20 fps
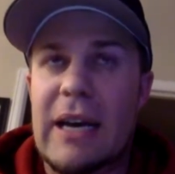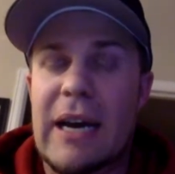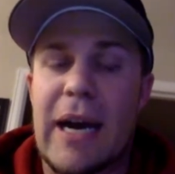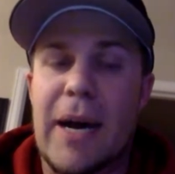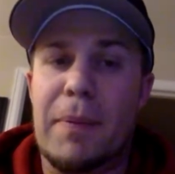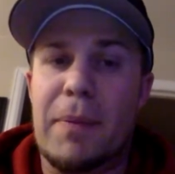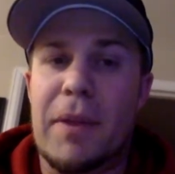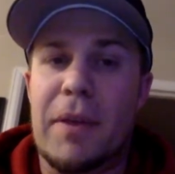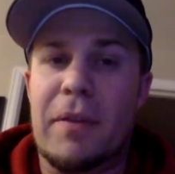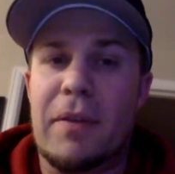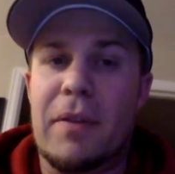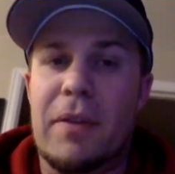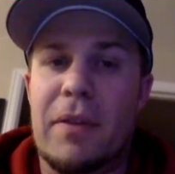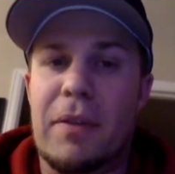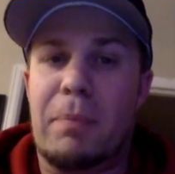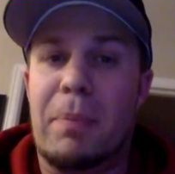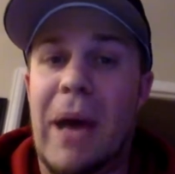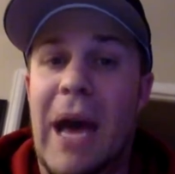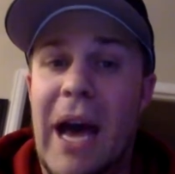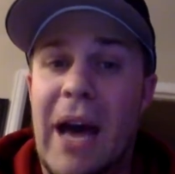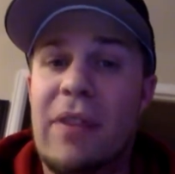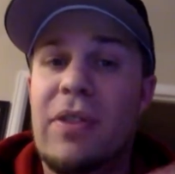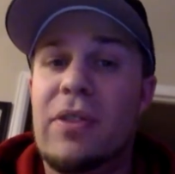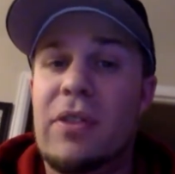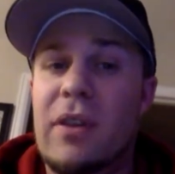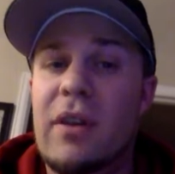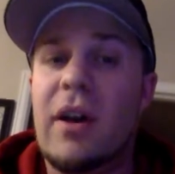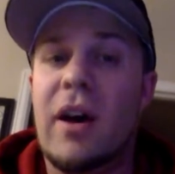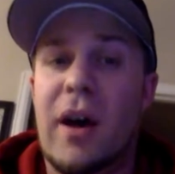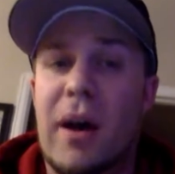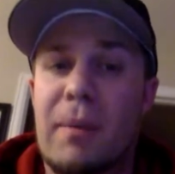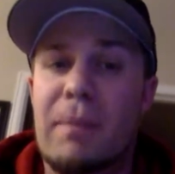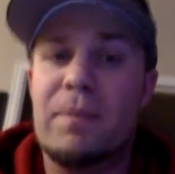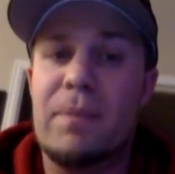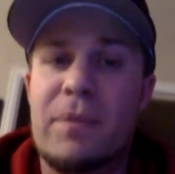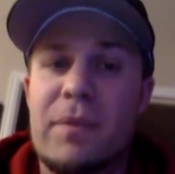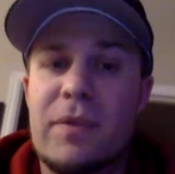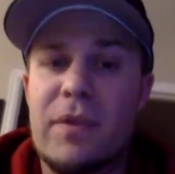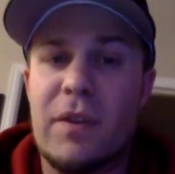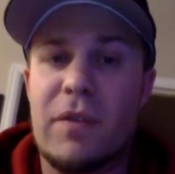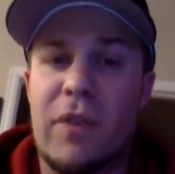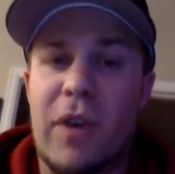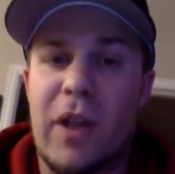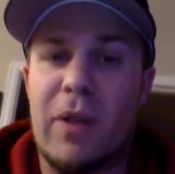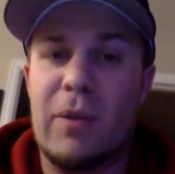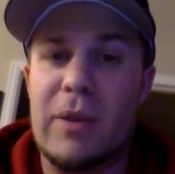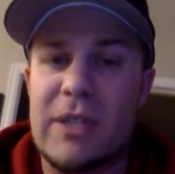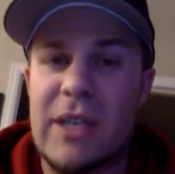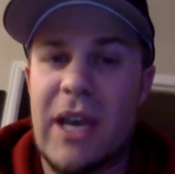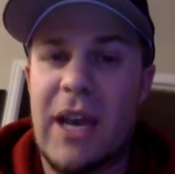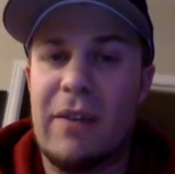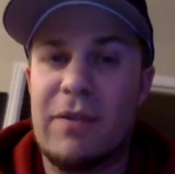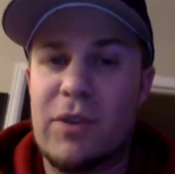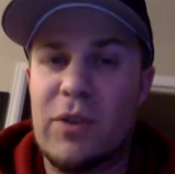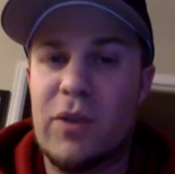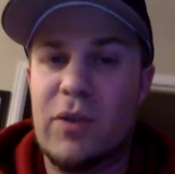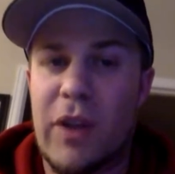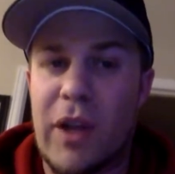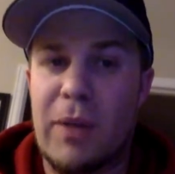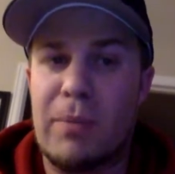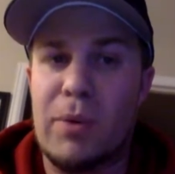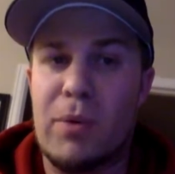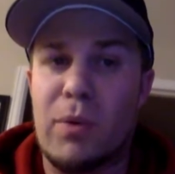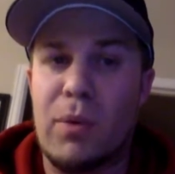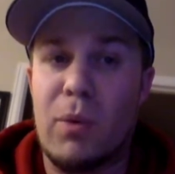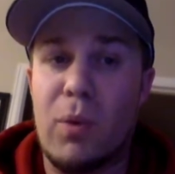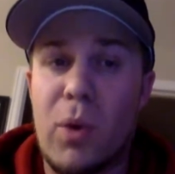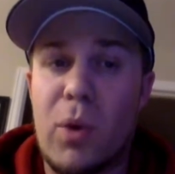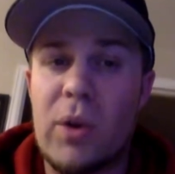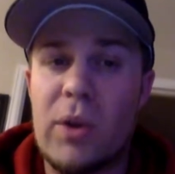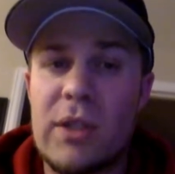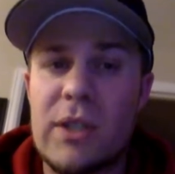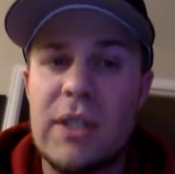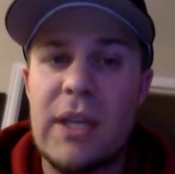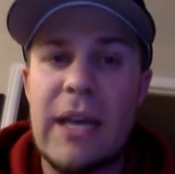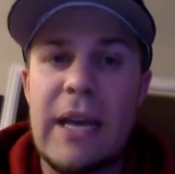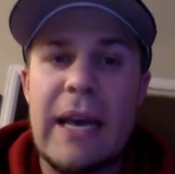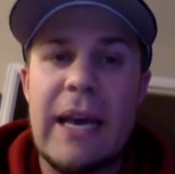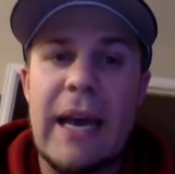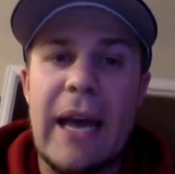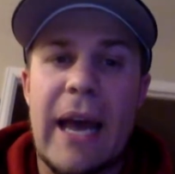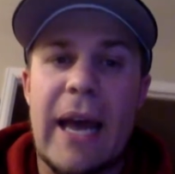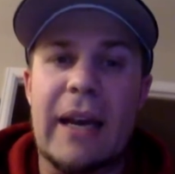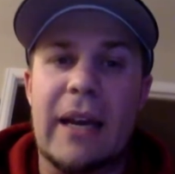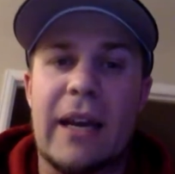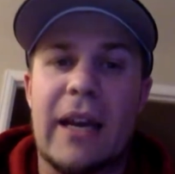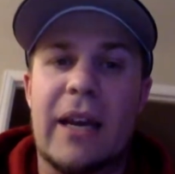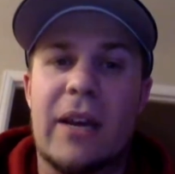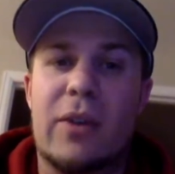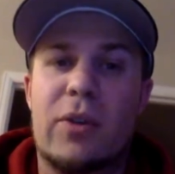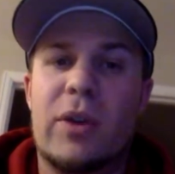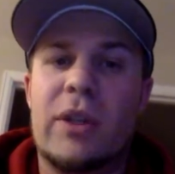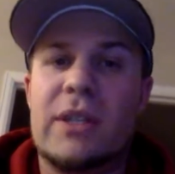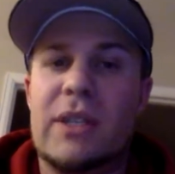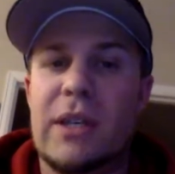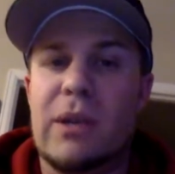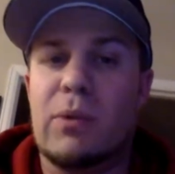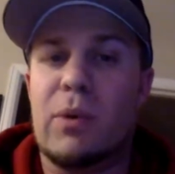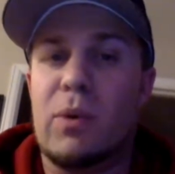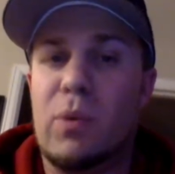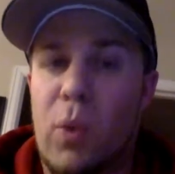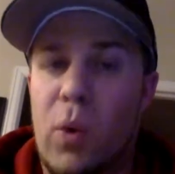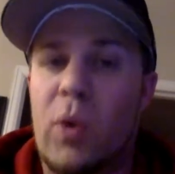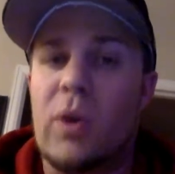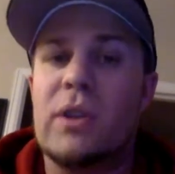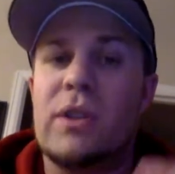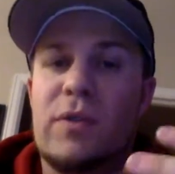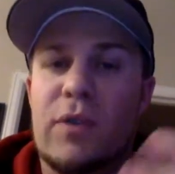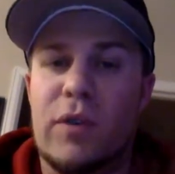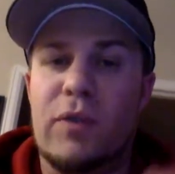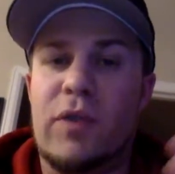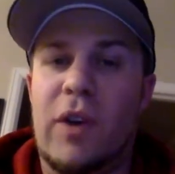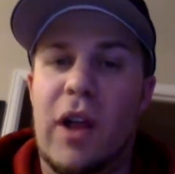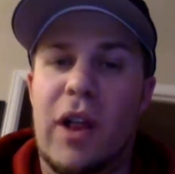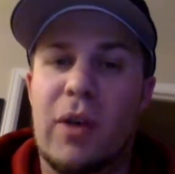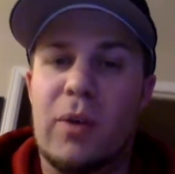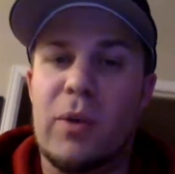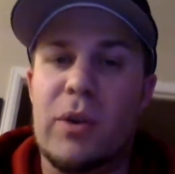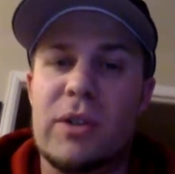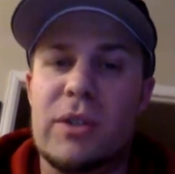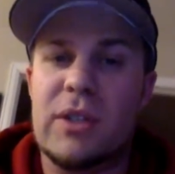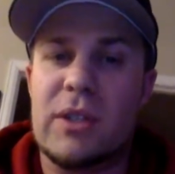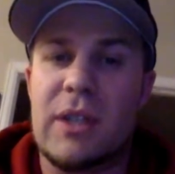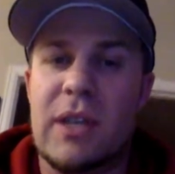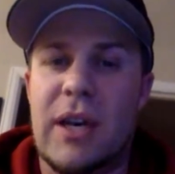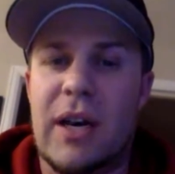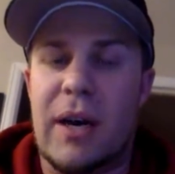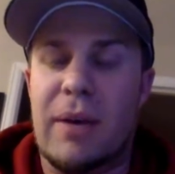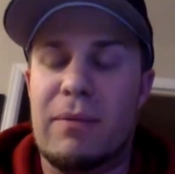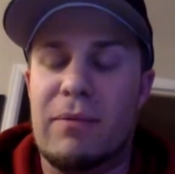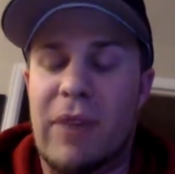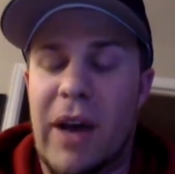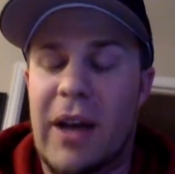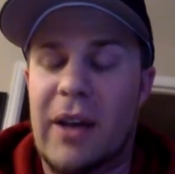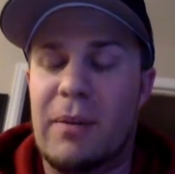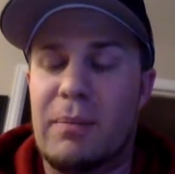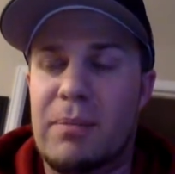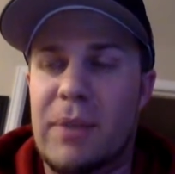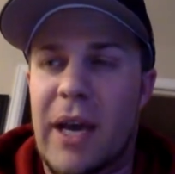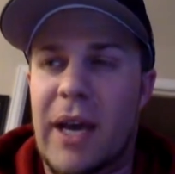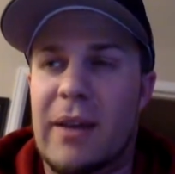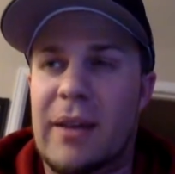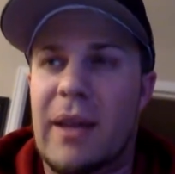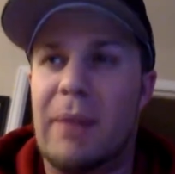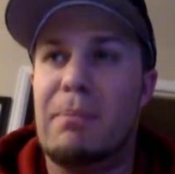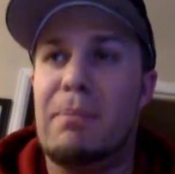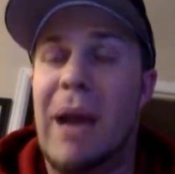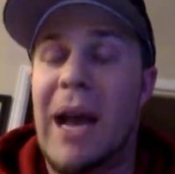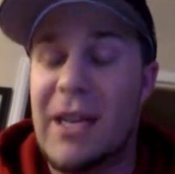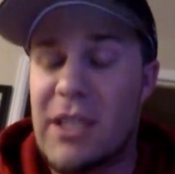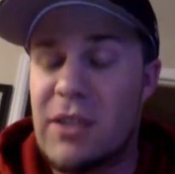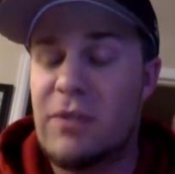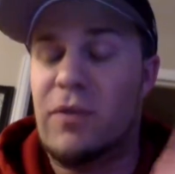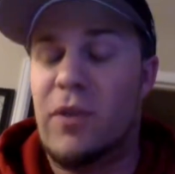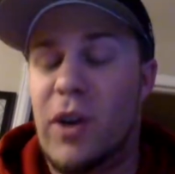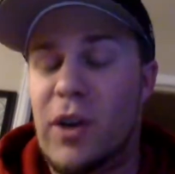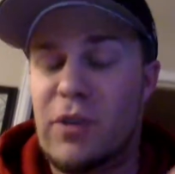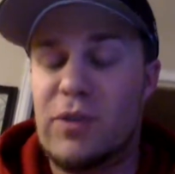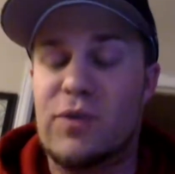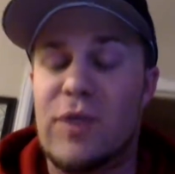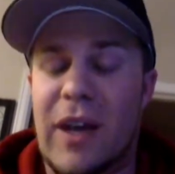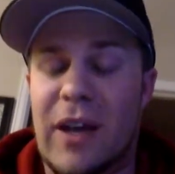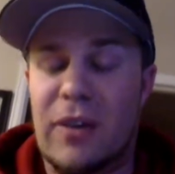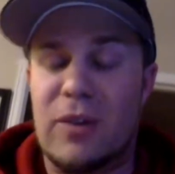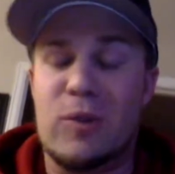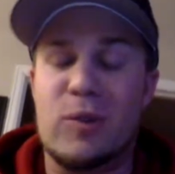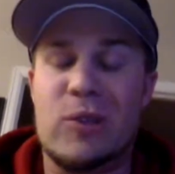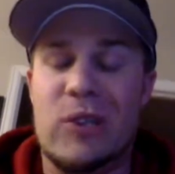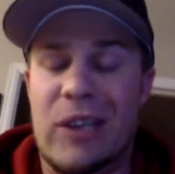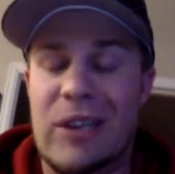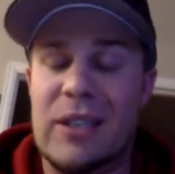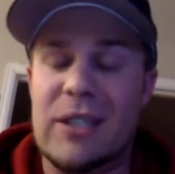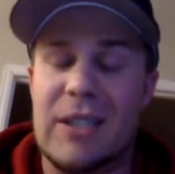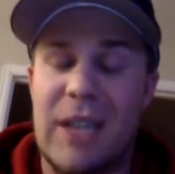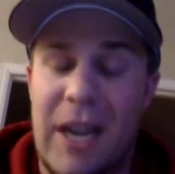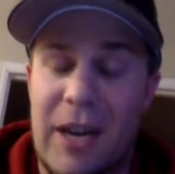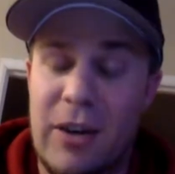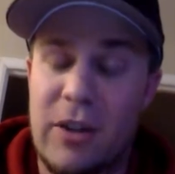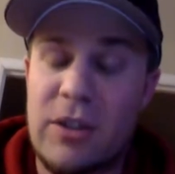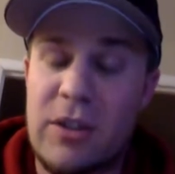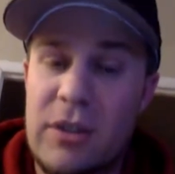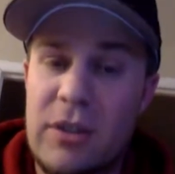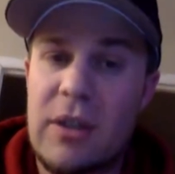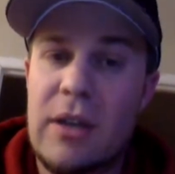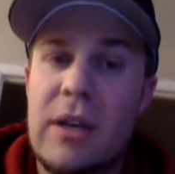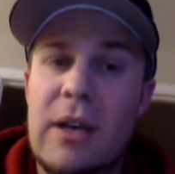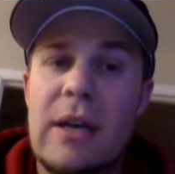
the path the followers have to available rewards and increasing rewards for followers that match the followers' values and desires.